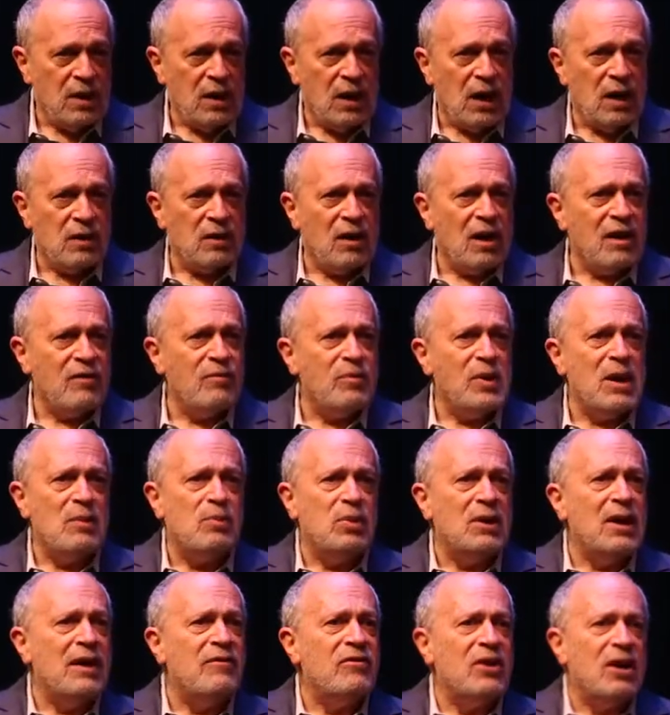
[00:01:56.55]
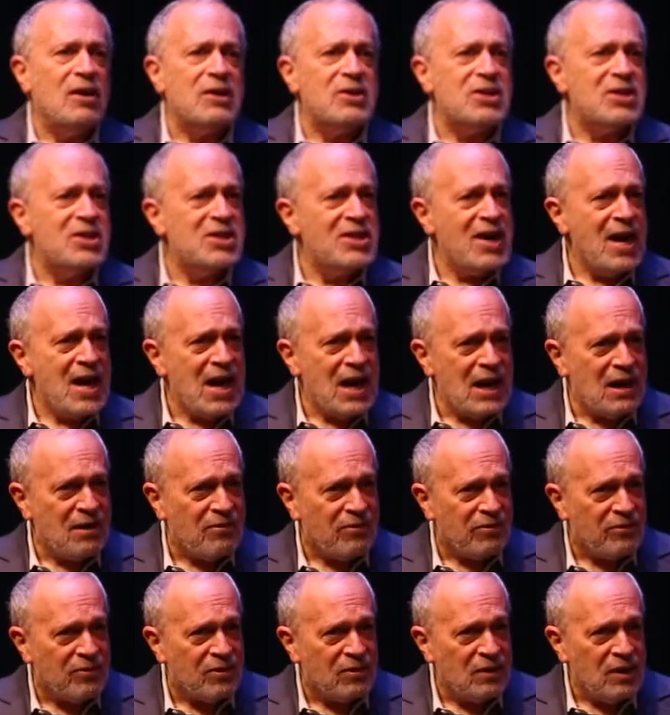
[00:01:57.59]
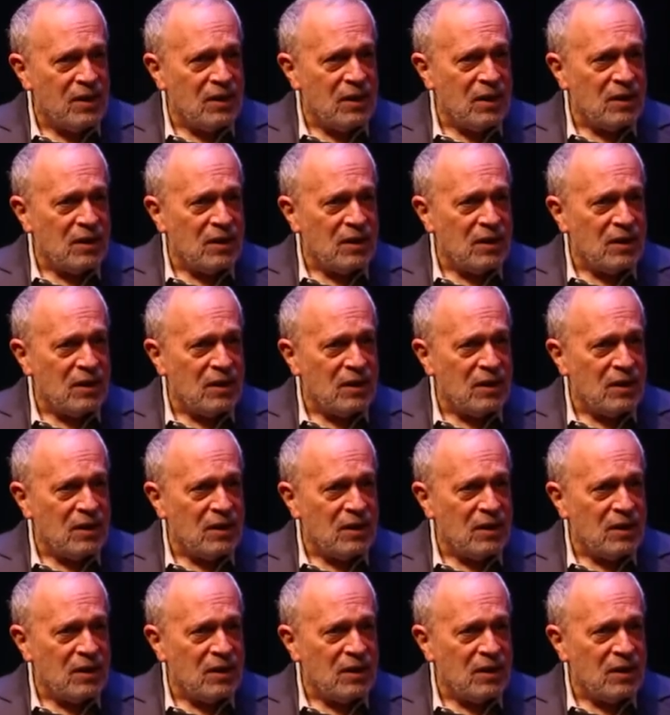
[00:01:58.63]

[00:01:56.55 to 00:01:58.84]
A lot of people have not saved.